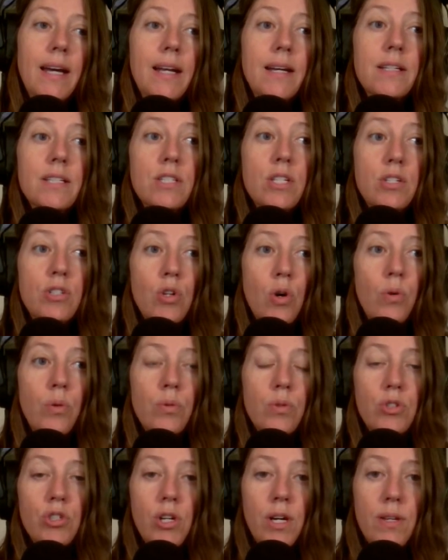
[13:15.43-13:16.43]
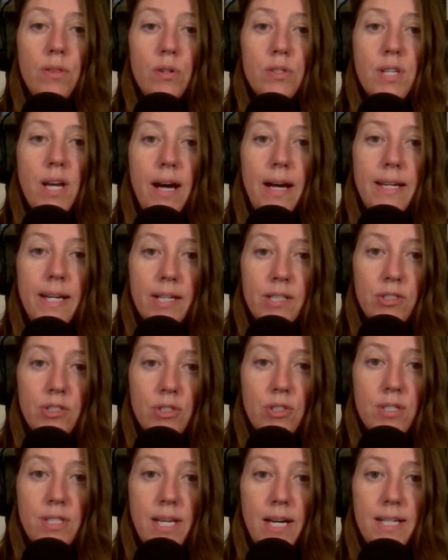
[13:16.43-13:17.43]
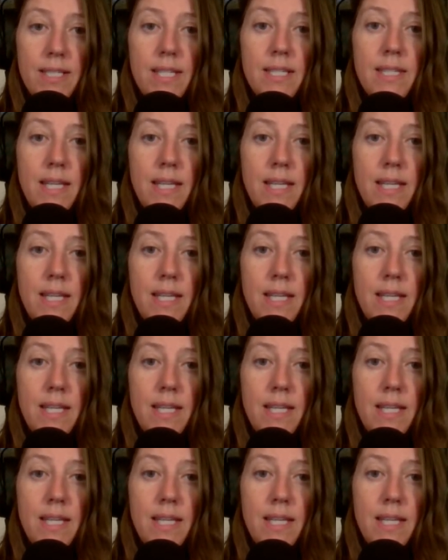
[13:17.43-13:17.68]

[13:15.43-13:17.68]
I don't try those eye exercises